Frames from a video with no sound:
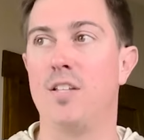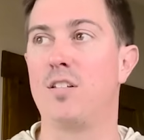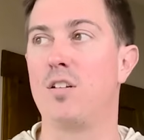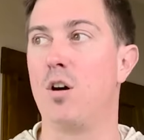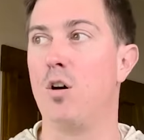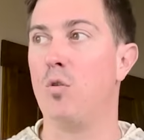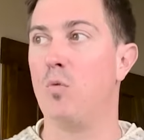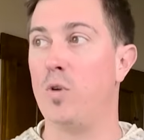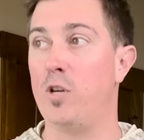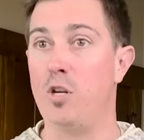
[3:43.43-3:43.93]

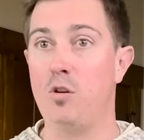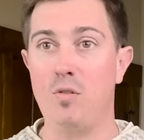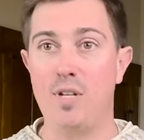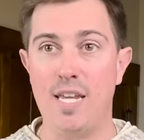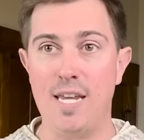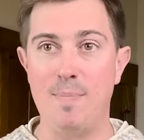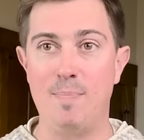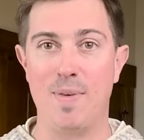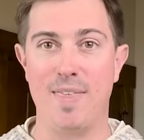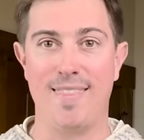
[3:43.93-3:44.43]
so when you
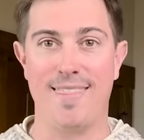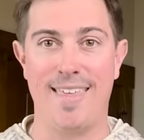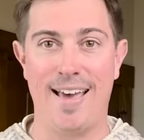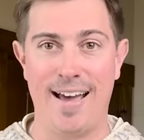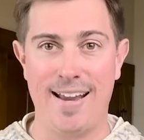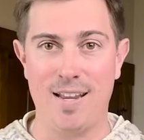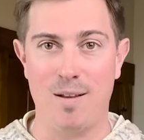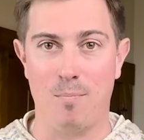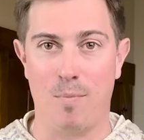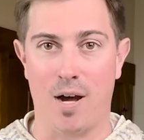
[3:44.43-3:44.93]
keep
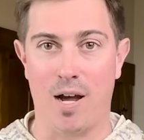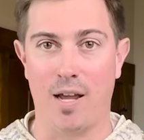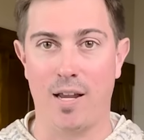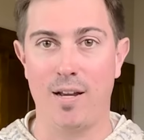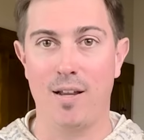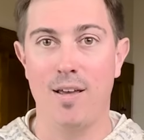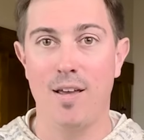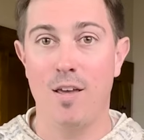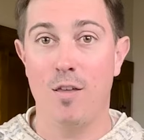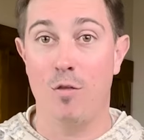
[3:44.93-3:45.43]
that in
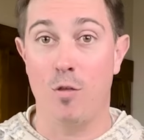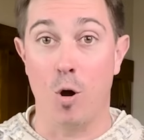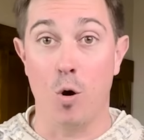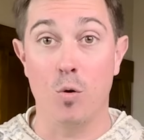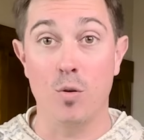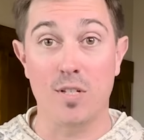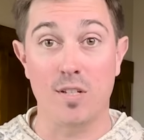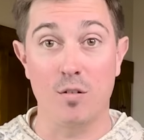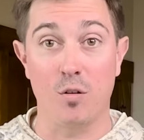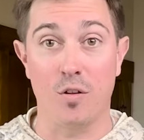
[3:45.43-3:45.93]
mind,
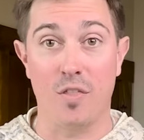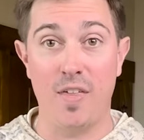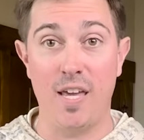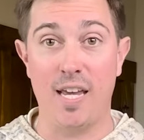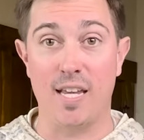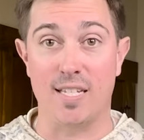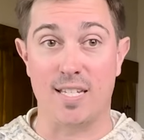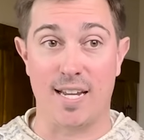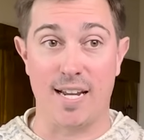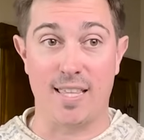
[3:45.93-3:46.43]
those little
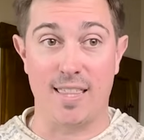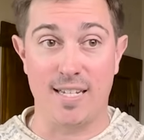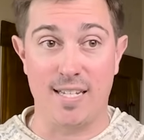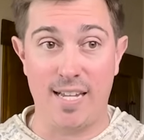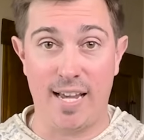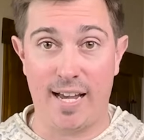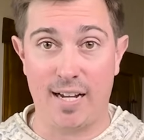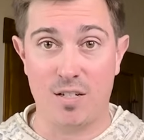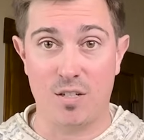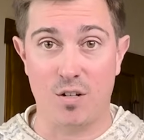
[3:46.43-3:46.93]
things like the
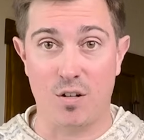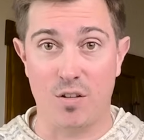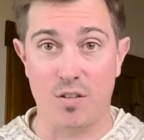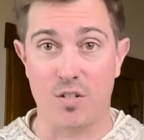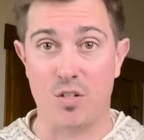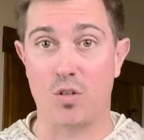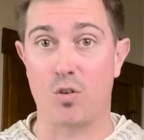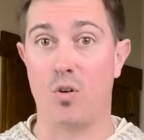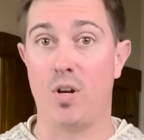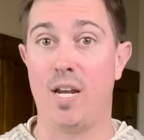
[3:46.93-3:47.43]
text on the
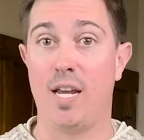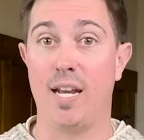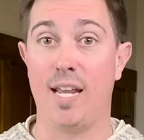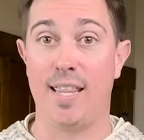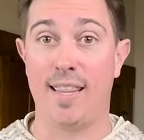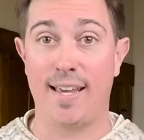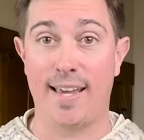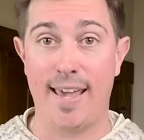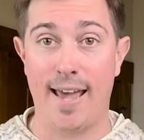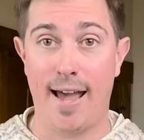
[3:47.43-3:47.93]
screen
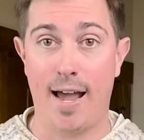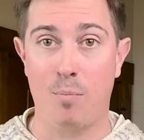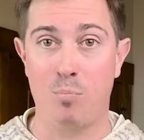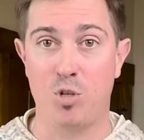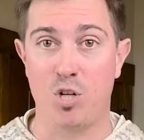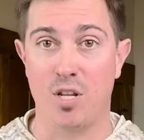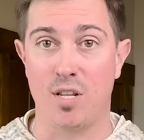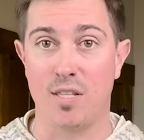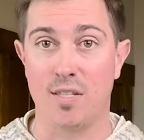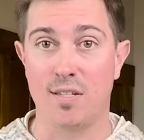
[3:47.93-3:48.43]
and the
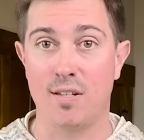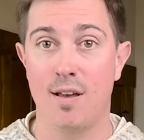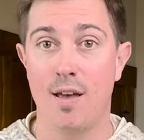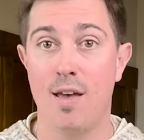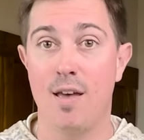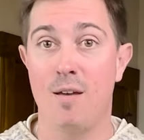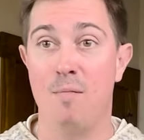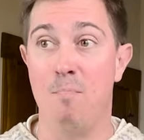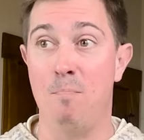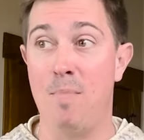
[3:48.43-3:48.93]
captions
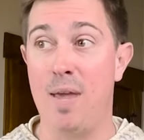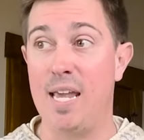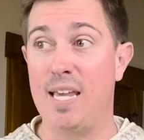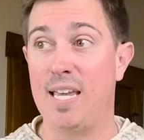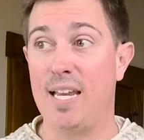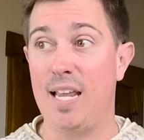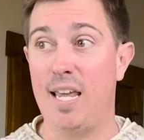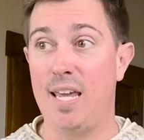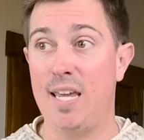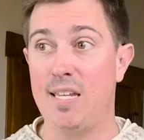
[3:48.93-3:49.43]
make
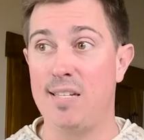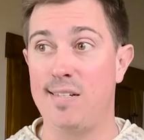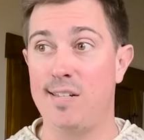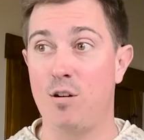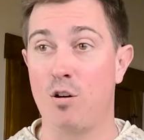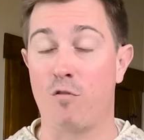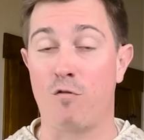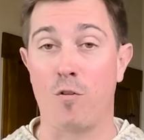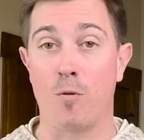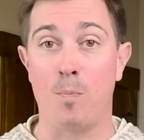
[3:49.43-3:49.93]
it
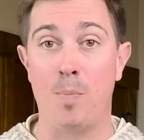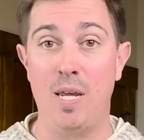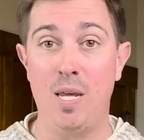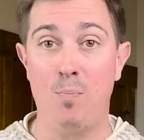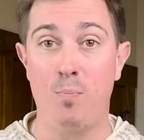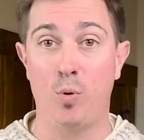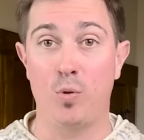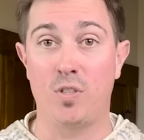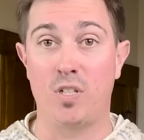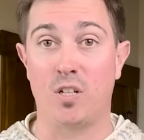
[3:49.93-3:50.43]
easier for
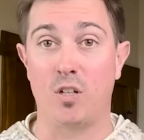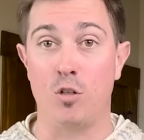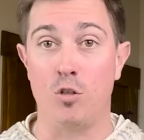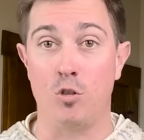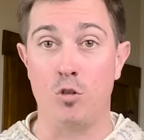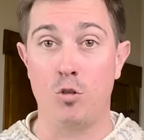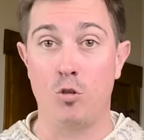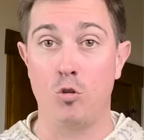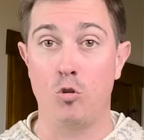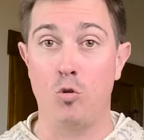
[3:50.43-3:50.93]
people to
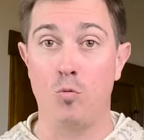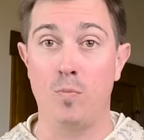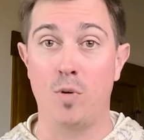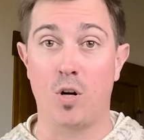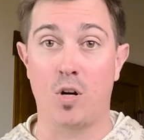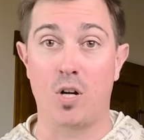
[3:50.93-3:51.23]
consume your